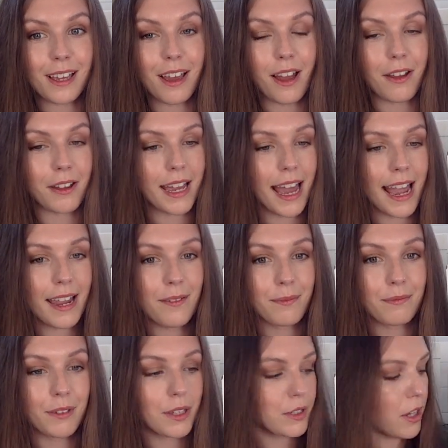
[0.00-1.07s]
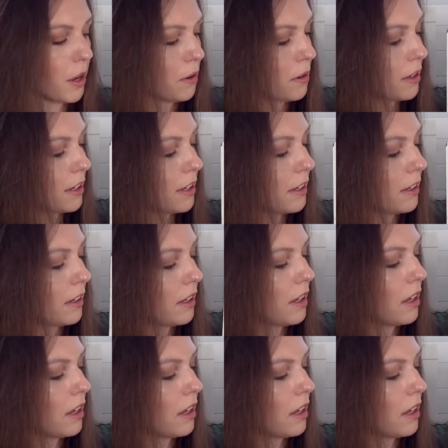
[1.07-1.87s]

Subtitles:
Okay, so K,